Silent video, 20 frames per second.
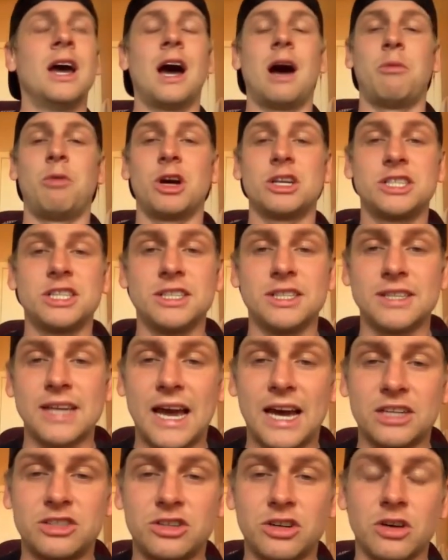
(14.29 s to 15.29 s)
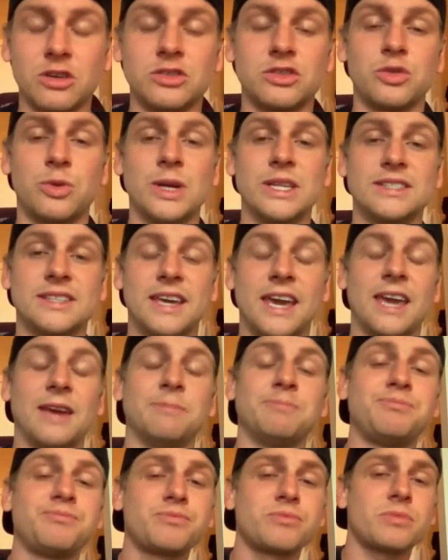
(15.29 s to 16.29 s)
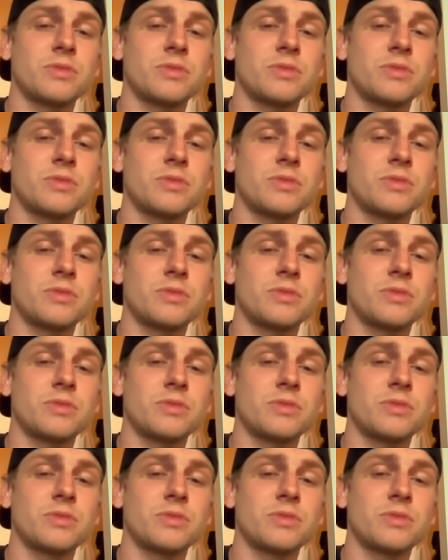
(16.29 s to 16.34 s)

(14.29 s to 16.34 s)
I'm watching this Astros-Twins game.